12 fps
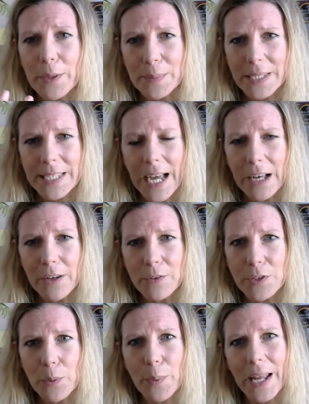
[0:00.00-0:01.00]

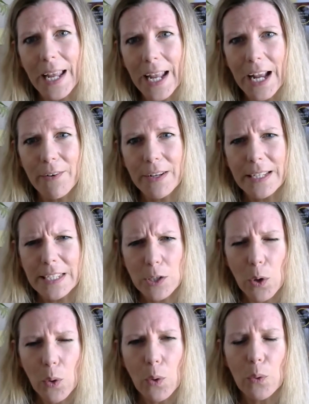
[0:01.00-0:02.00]
themselves that we're hearing this
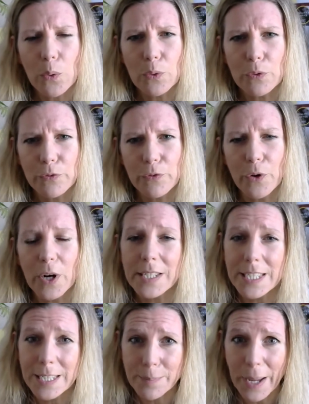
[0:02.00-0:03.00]
call for a
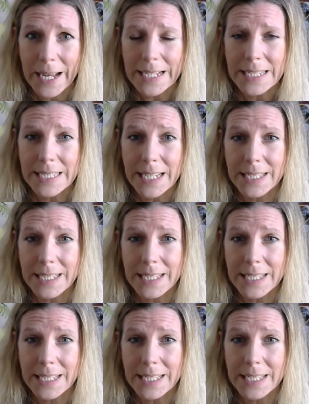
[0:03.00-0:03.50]
space,